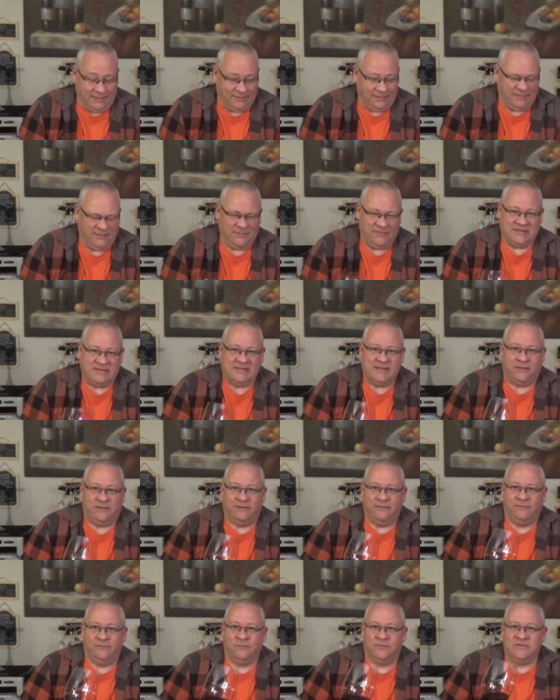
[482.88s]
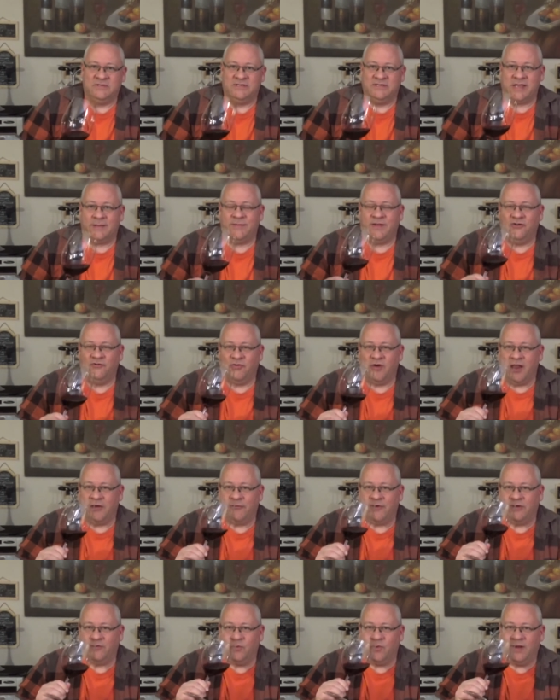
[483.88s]
they're selling semi-dry
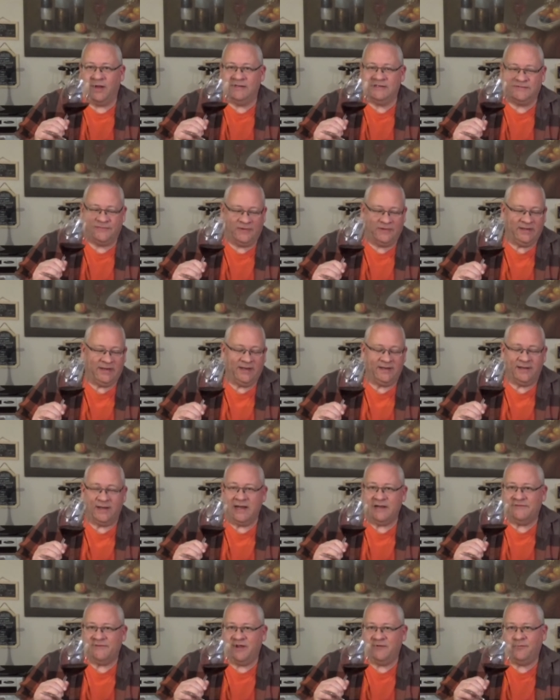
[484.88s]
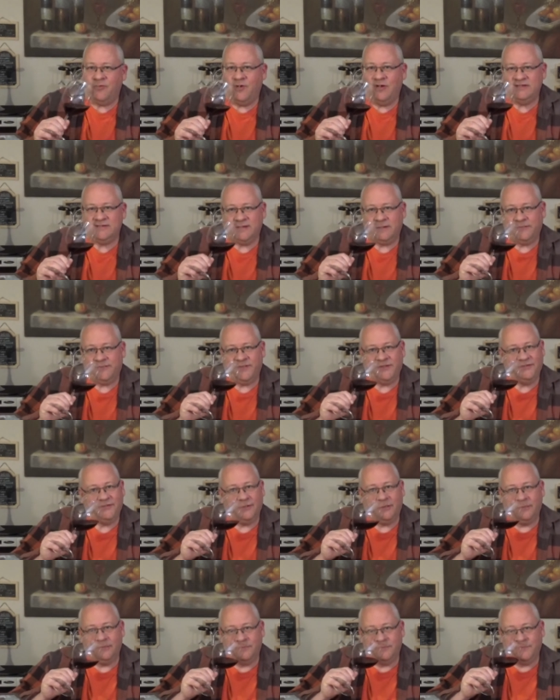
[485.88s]
red wines and getting 95 points. I don't think
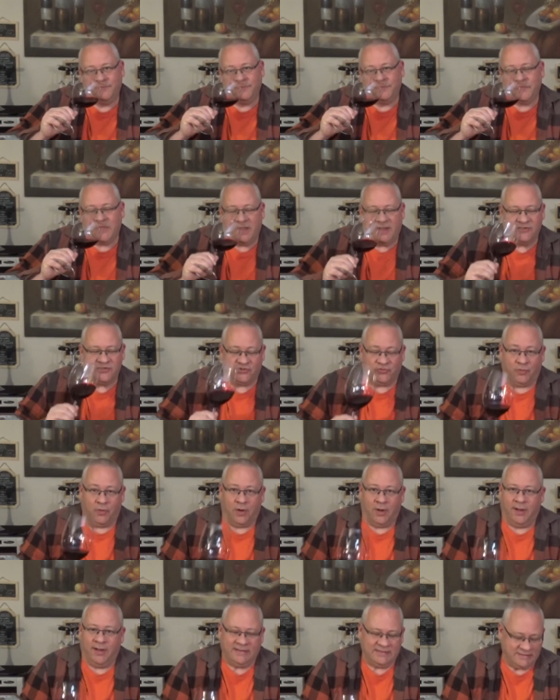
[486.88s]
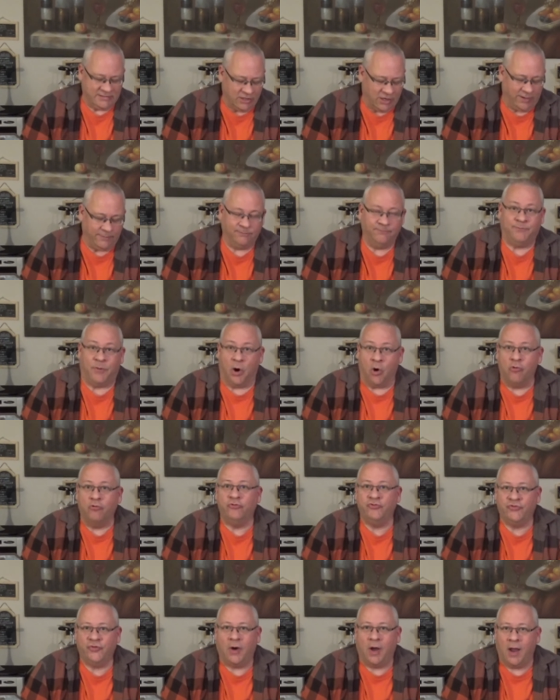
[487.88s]
so. It's dry. It's not
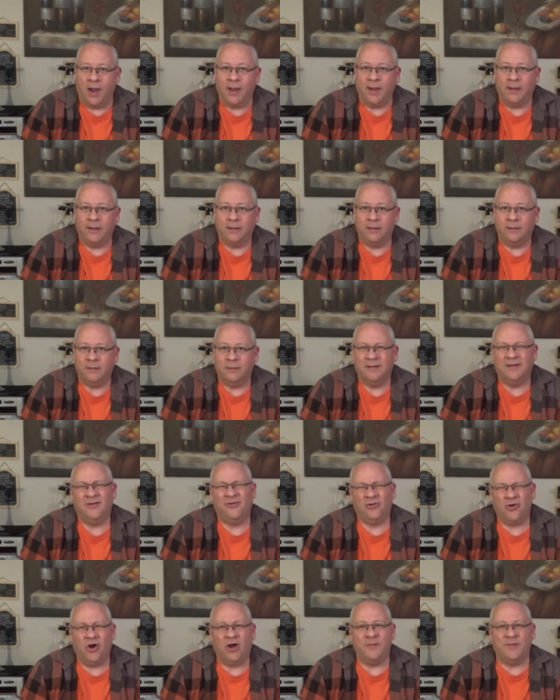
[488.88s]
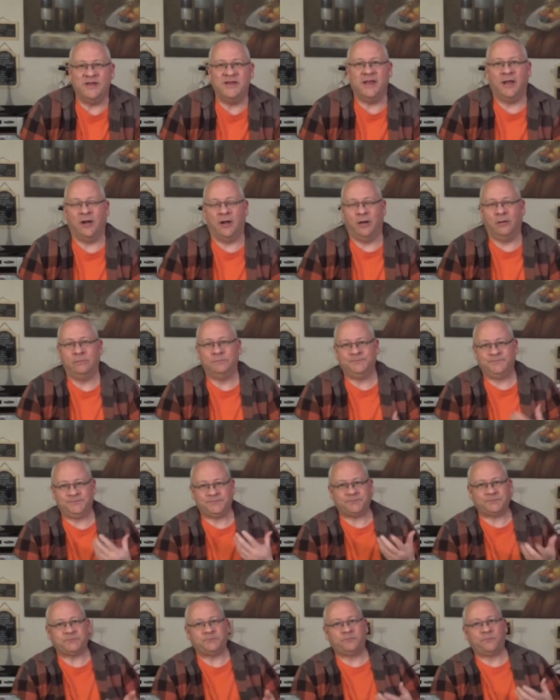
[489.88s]
bone dry. You know, Carmenere,
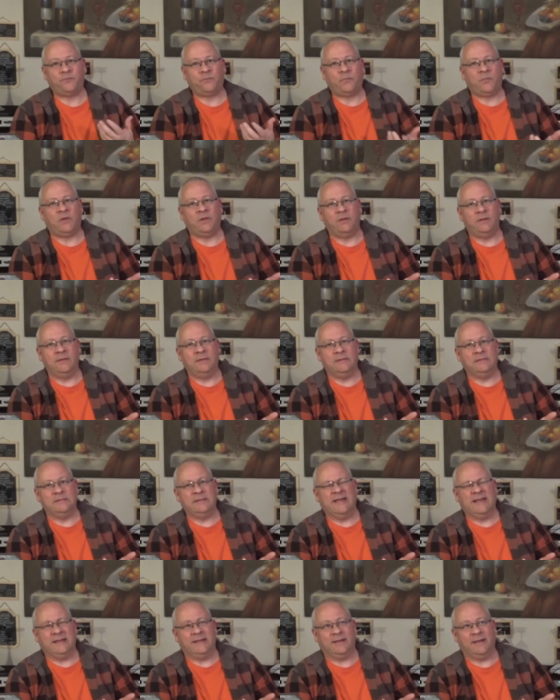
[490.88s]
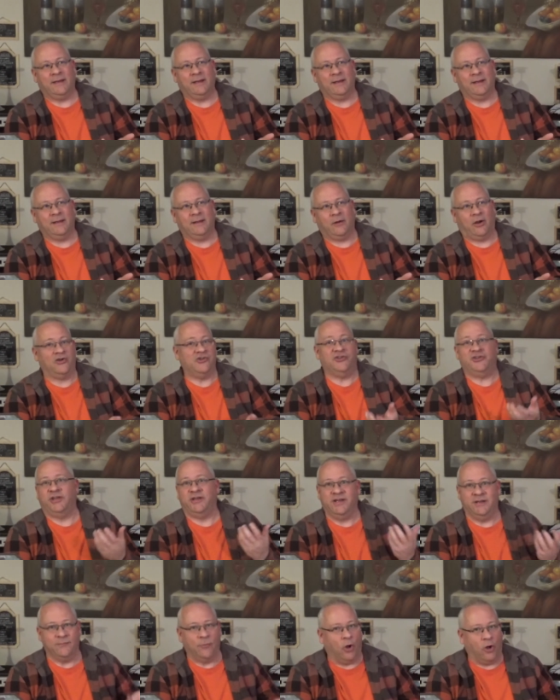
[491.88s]
like
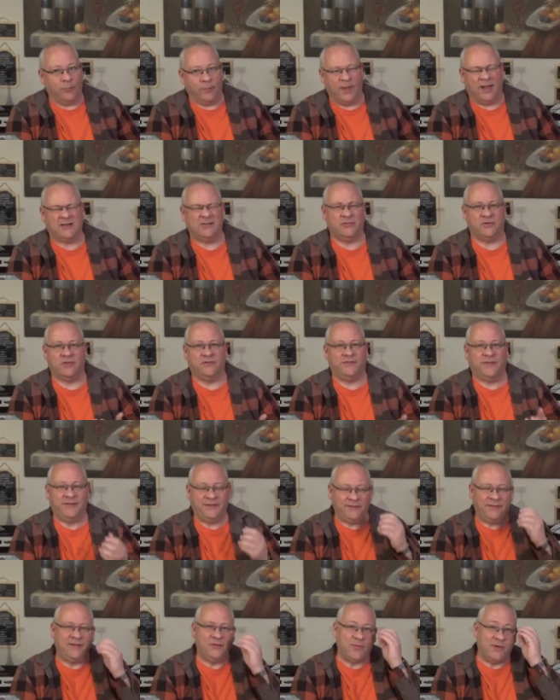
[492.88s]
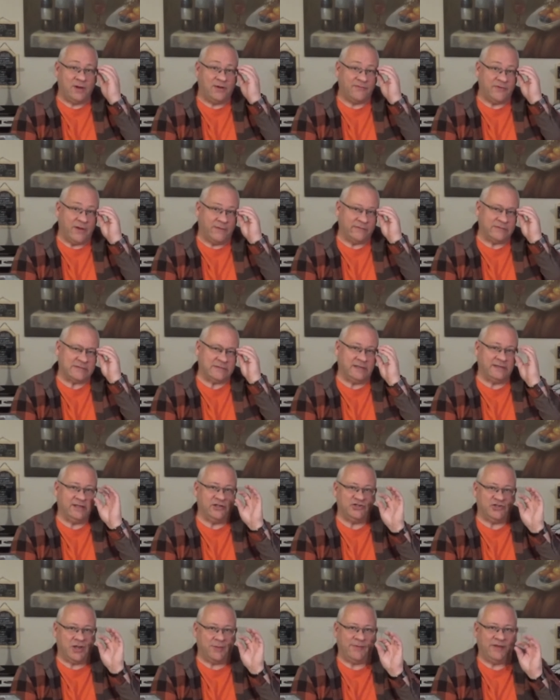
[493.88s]
Argentinian Malbecs, or they quite often have a slightly
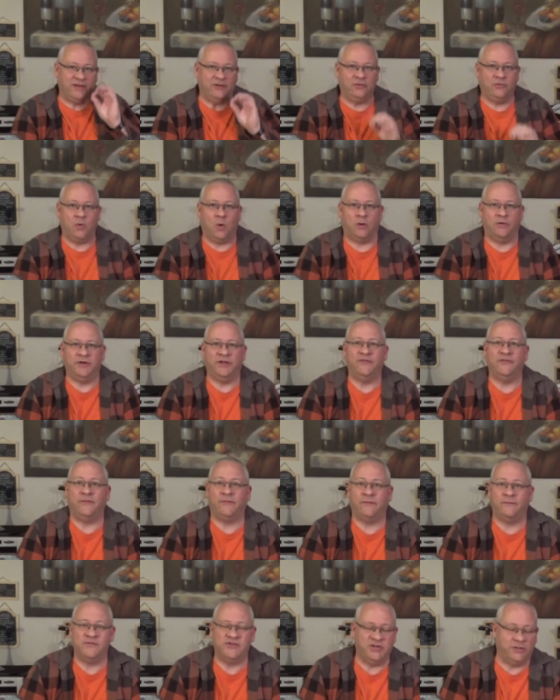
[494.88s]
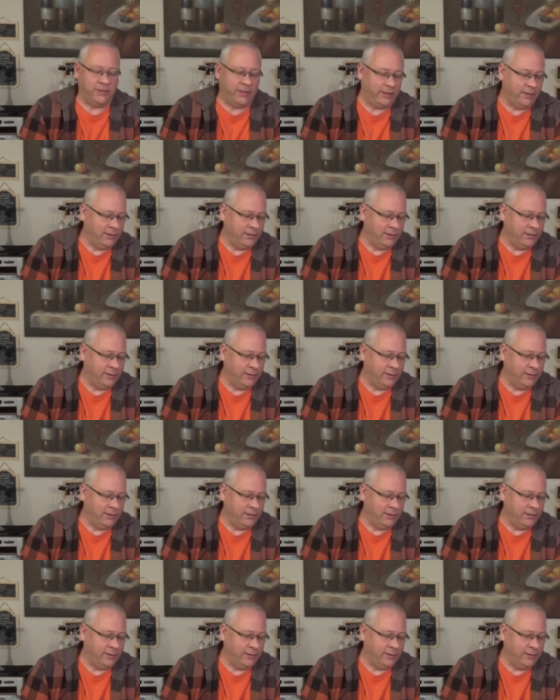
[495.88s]
jammy quality from Chile,